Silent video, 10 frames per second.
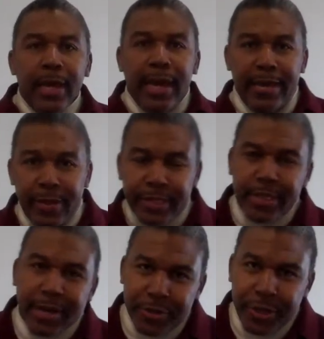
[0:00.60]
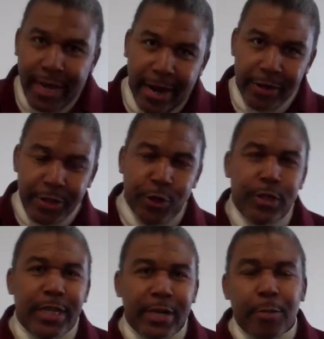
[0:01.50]
Hey, this is Doctor Stan Harris, known
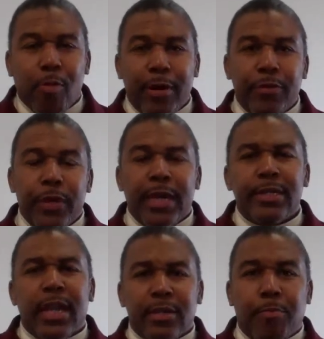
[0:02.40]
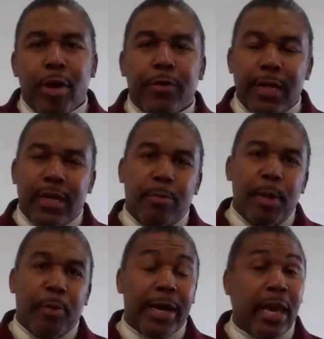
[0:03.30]
as Doctor Breakthrough. And again, as Doctor Breakthrough, I tell
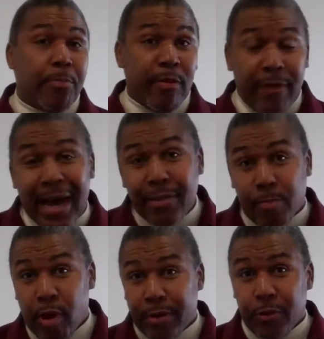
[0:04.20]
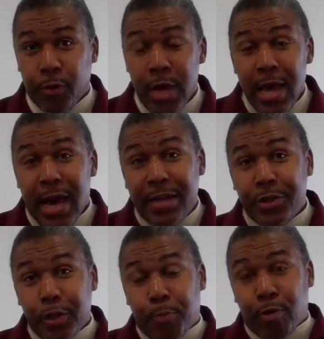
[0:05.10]
people I can't provide the breakthrough. I
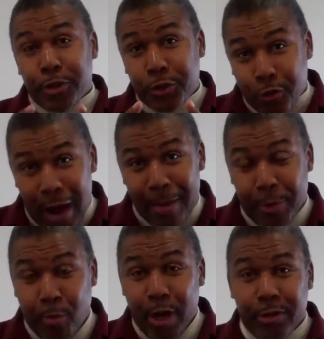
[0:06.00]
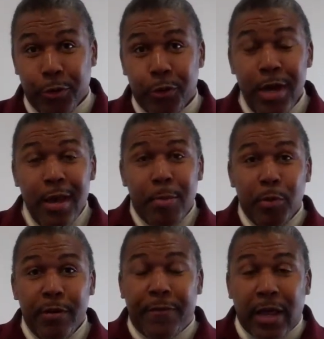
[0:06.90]
just prescribe the breakthrough. But
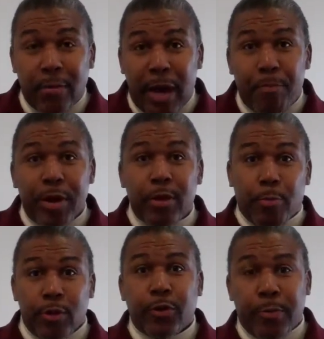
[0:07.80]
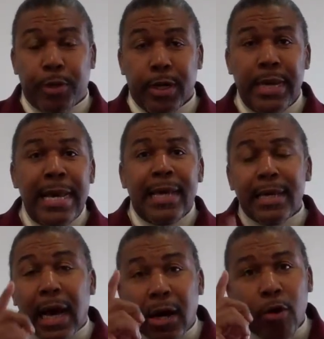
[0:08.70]
when you follow my breakthrough prescription,
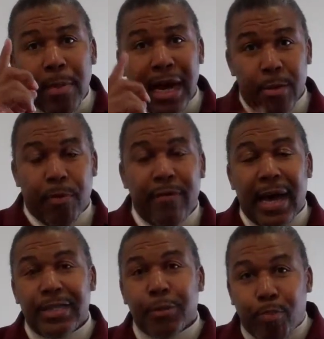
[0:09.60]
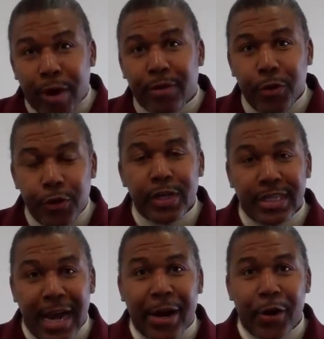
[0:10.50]
God Almighty provides a breakthrough you
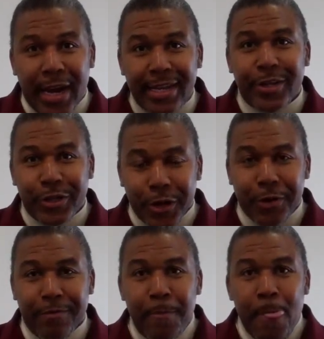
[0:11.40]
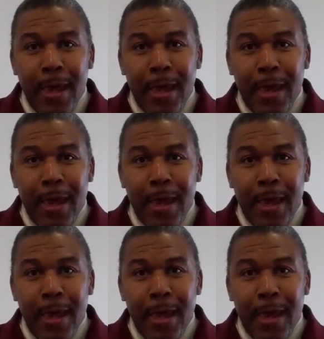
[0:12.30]
desire and deserve.